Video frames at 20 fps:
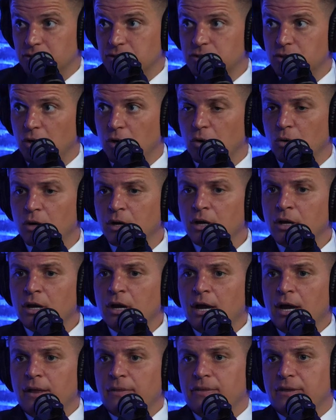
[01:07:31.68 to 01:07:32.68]
So
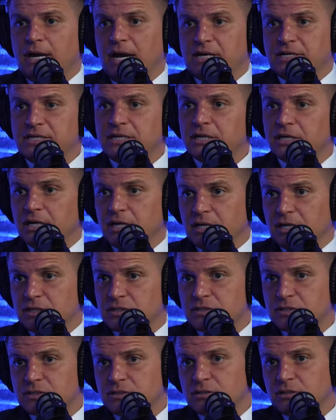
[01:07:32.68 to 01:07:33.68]
the idea
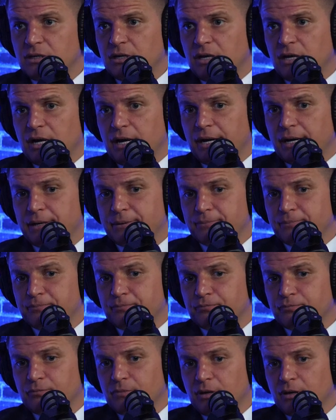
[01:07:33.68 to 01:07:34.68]
is,
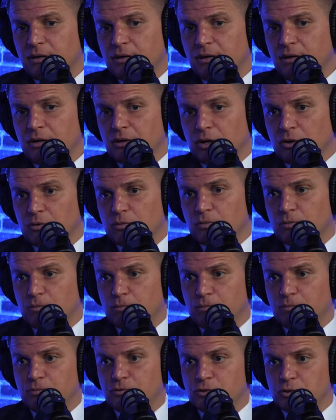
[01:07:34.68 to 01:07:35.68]
um, you know,
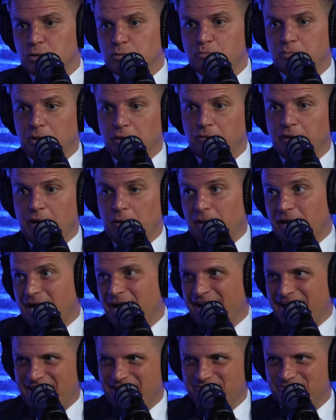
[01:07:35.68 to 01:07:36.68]
you build that. like
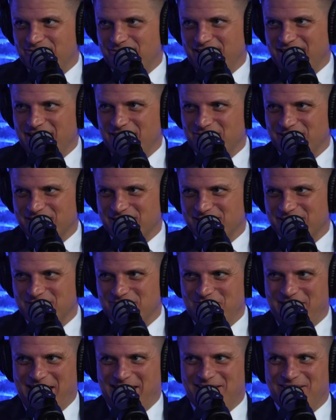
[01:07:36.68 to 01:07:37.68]
I have. I have like a
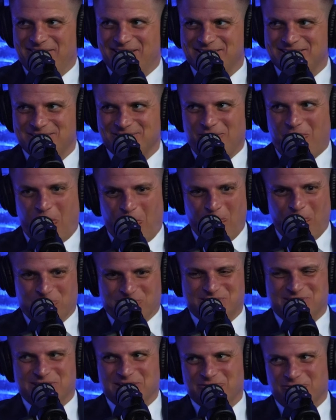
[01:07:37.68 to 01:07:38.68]
cabana that's
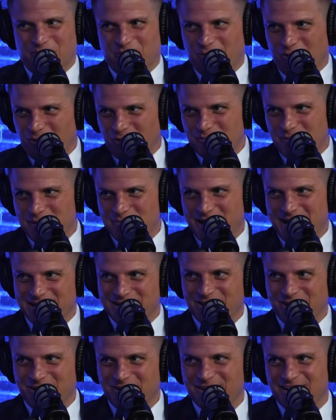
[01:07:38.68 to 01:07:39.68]
almost livable in my
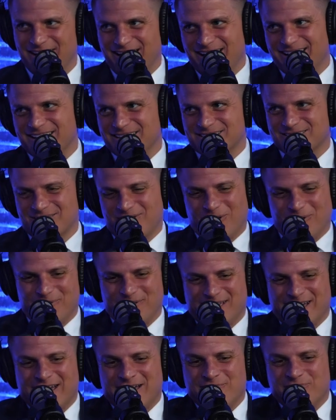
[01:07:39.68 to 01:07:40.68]
backyard. Mm-hmm. It's called.
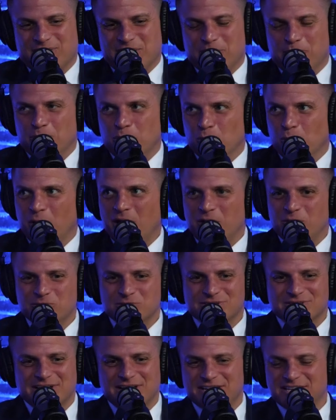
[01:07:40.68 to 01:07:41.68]
I have like a pool
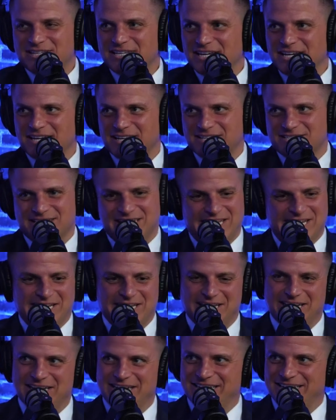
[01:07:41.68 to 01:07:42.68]
house kind of thing, and it's
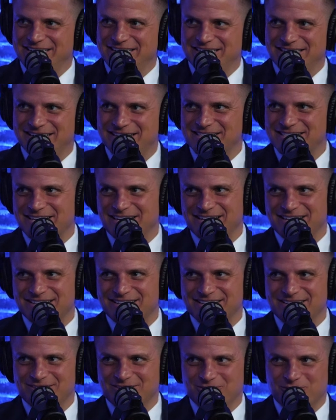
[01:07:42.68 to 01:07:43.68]
heated and it's got
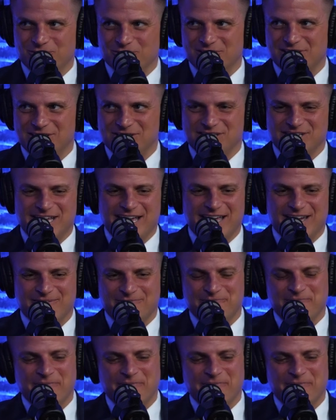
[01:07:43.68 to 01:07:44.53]
you know a little kitchenette.